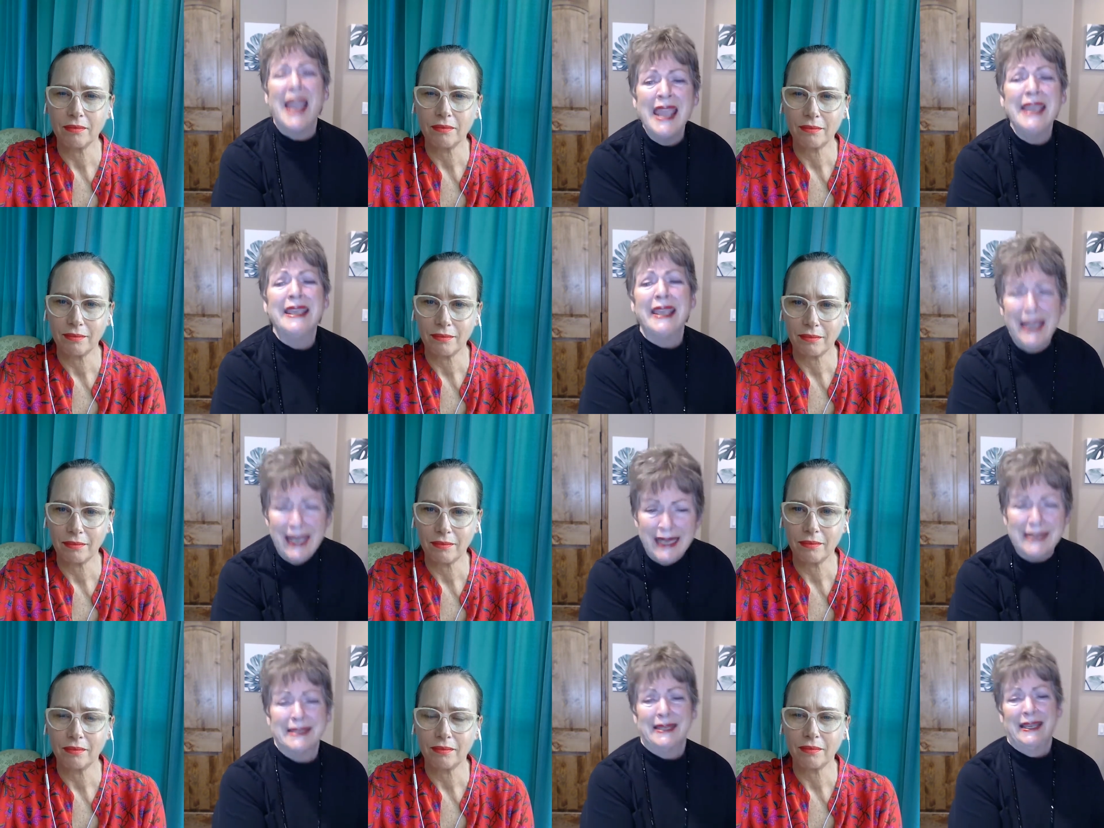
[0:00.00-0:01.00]
Speaker 1: take
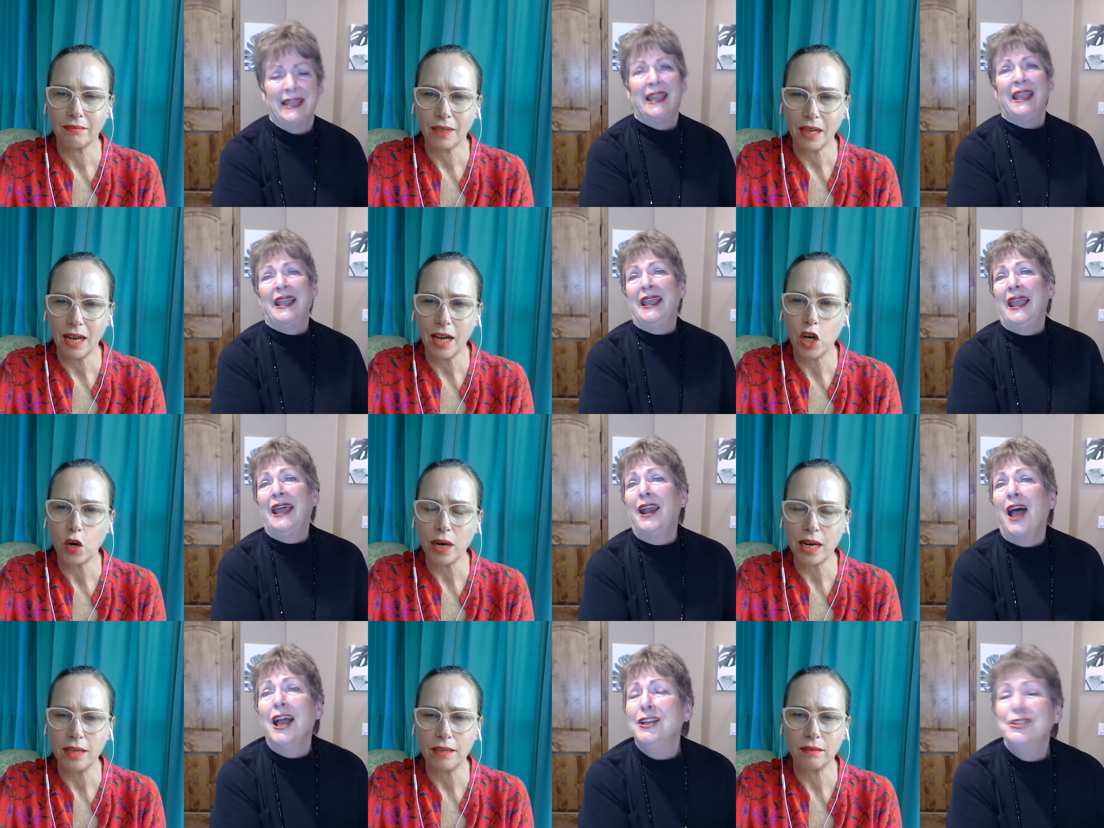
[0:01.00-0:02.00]
it.
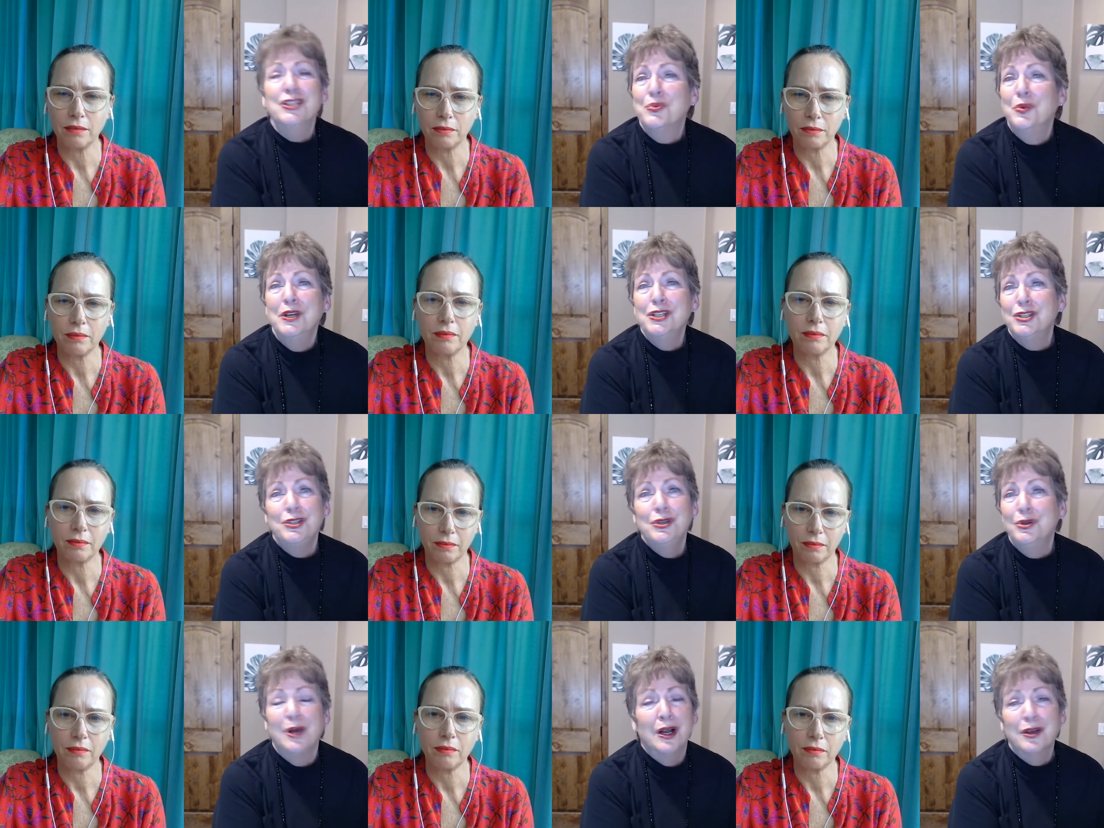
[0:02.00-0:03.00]
Agreed. And I
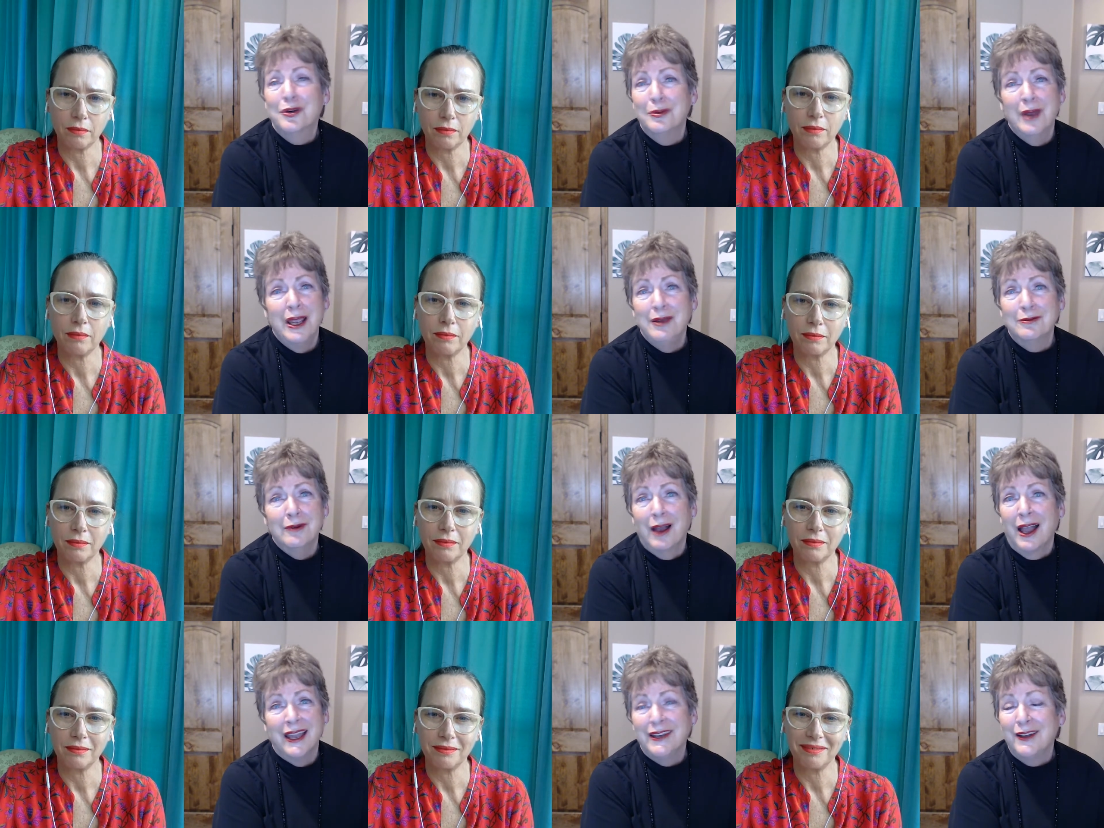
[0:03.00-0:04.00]
wish you a great
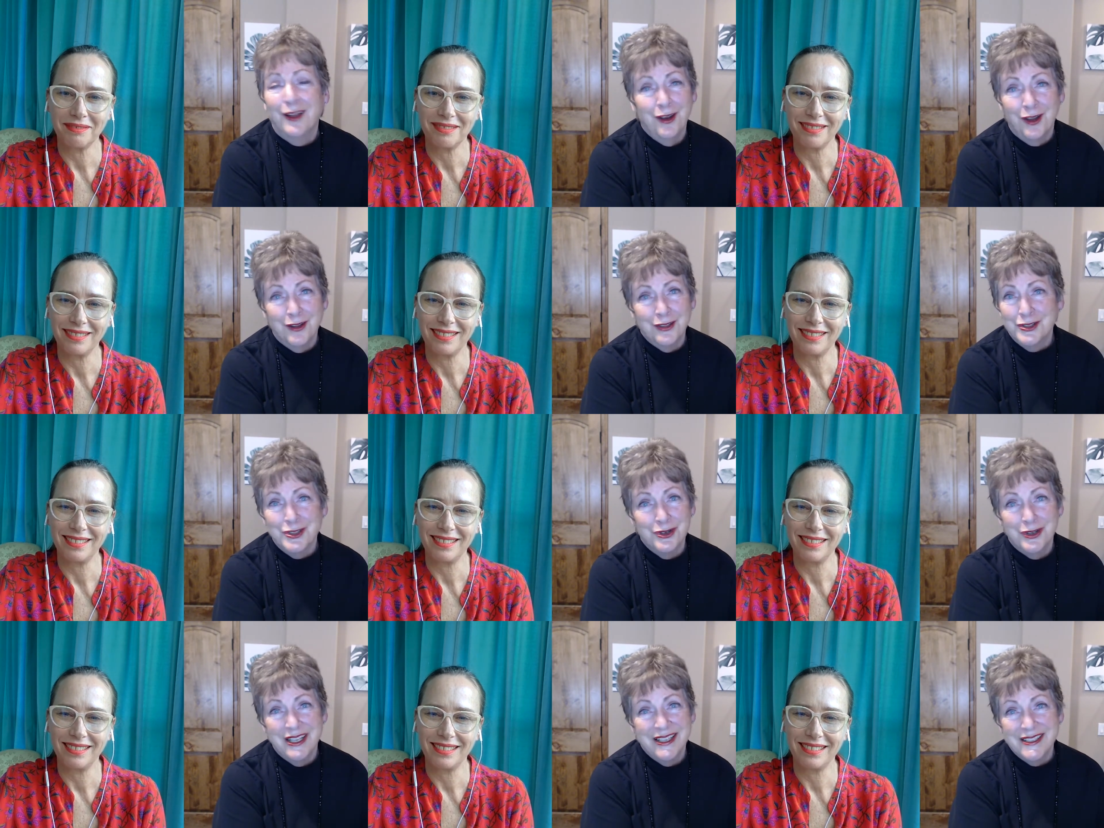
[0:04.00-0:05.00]
ride along the
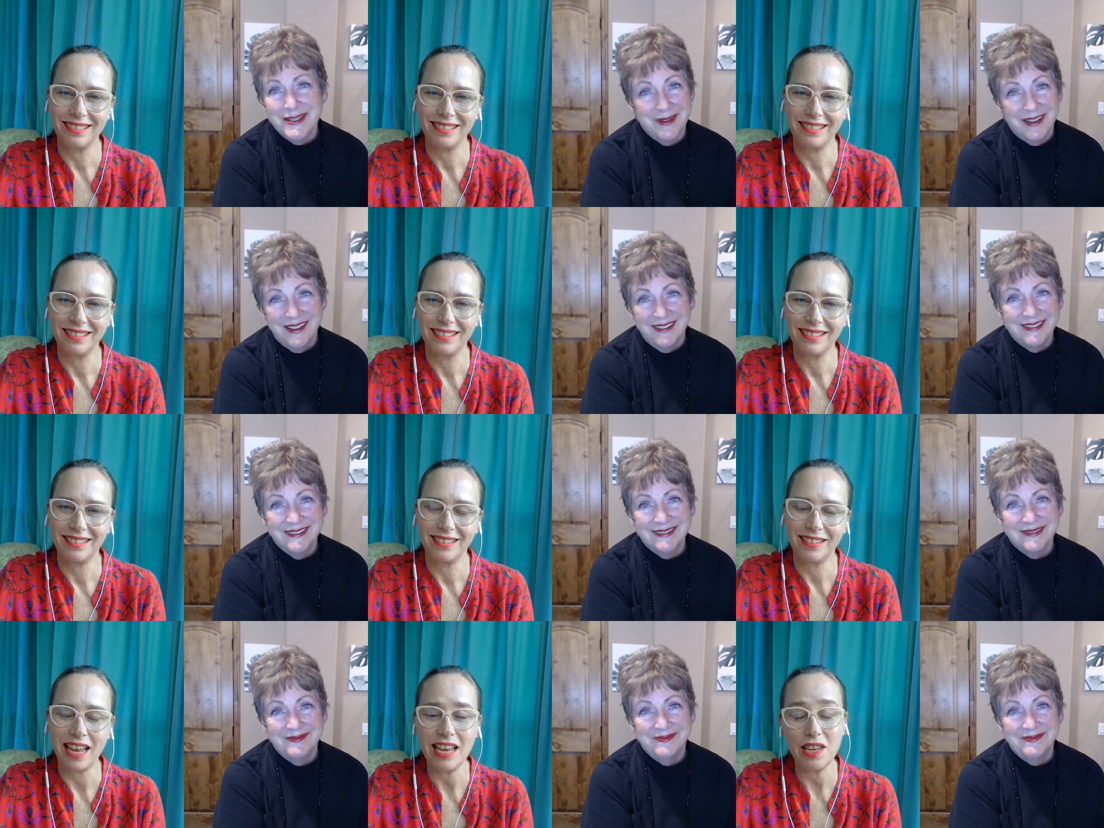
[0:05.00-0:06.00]
journey as well.
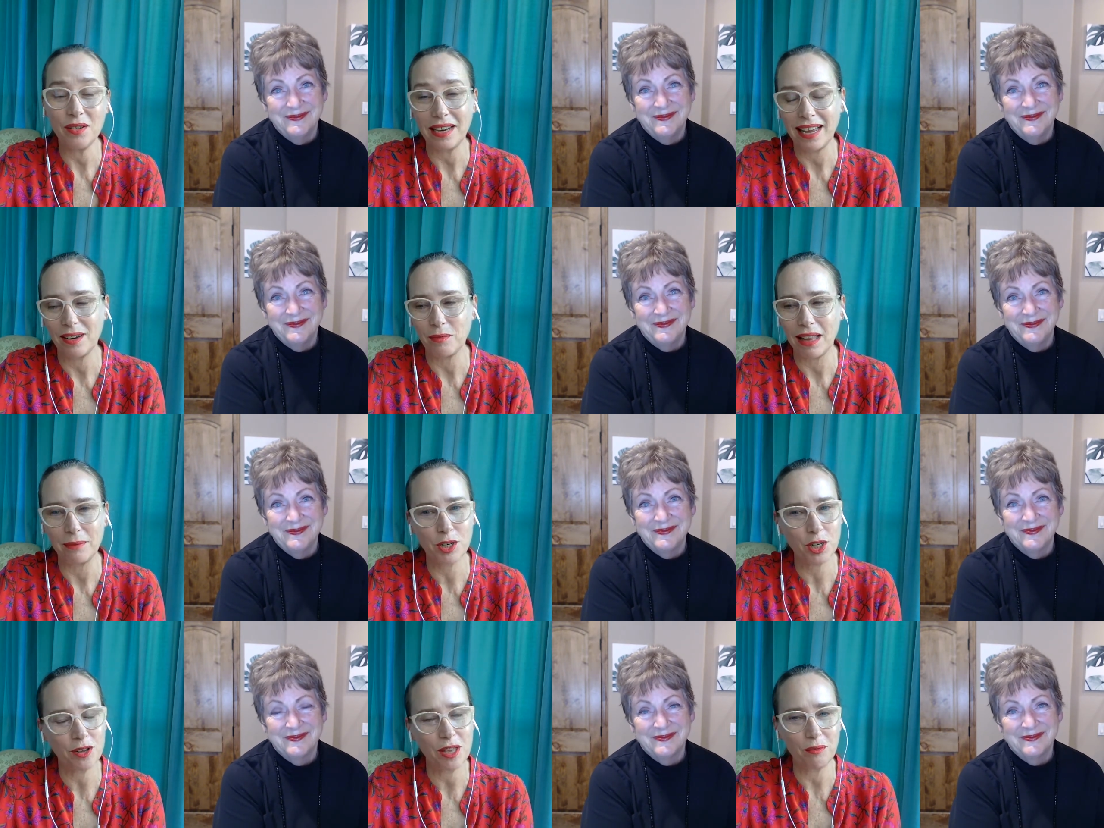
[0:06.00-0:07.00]
Speaker 2: Thank you, Nan. Well,
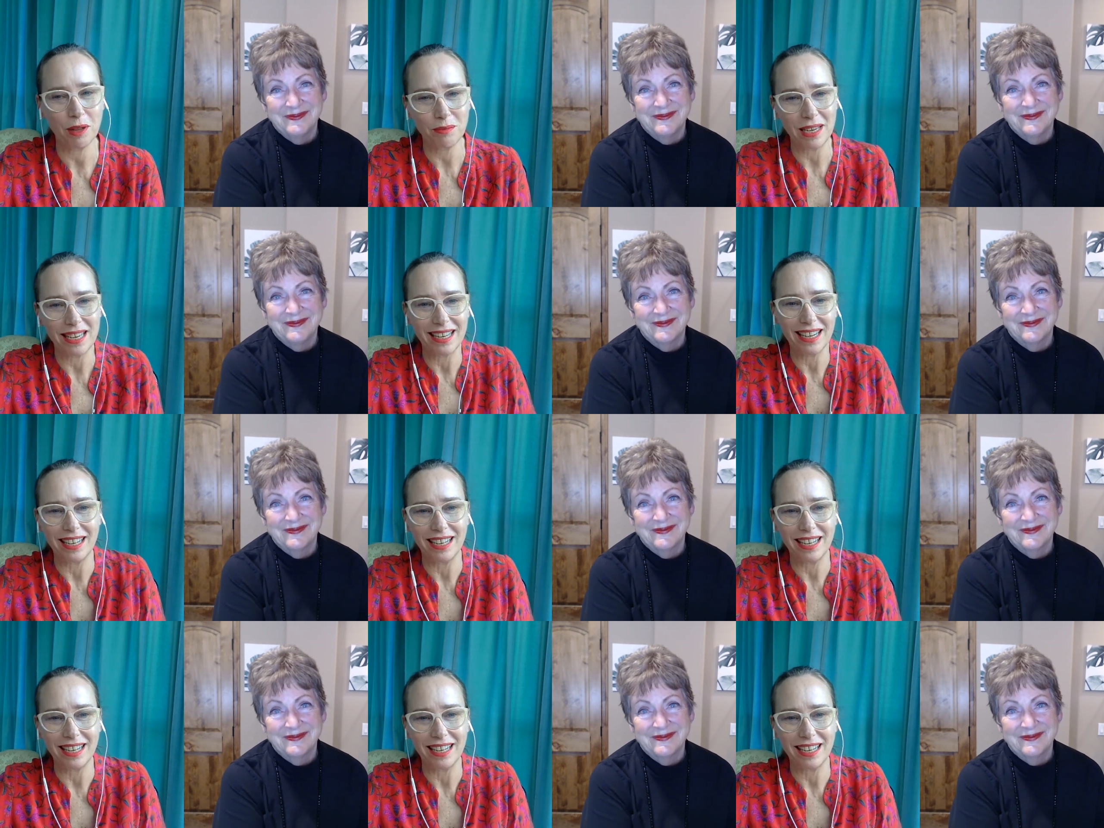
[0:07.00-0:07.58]
I'm sure that we'll be,